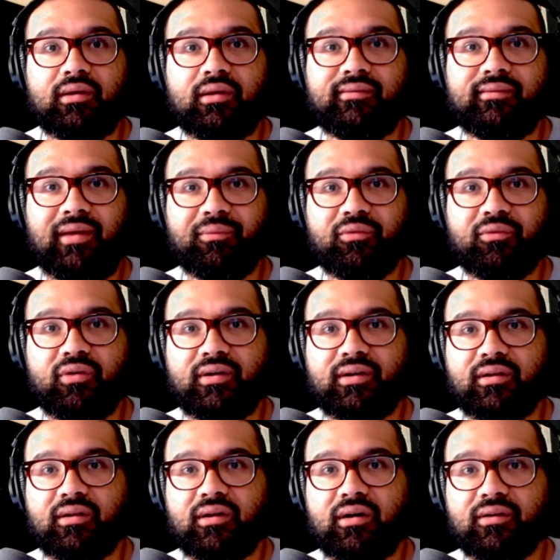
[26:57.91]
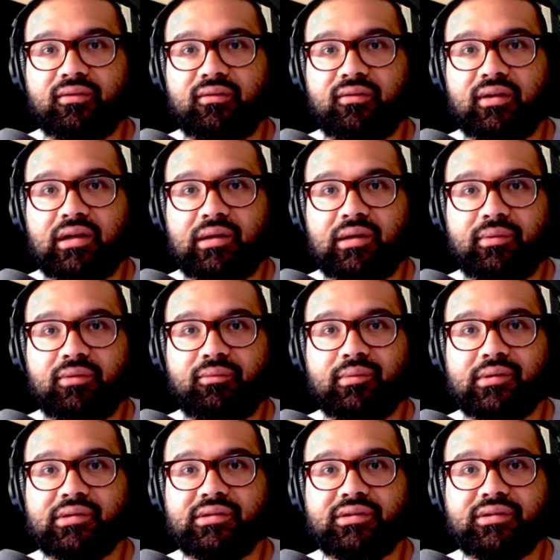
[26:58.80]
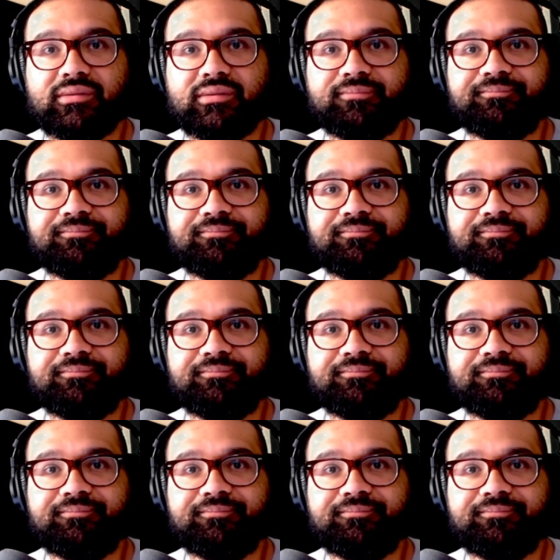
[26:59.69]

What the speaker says: Sap treated logs cannot be burned.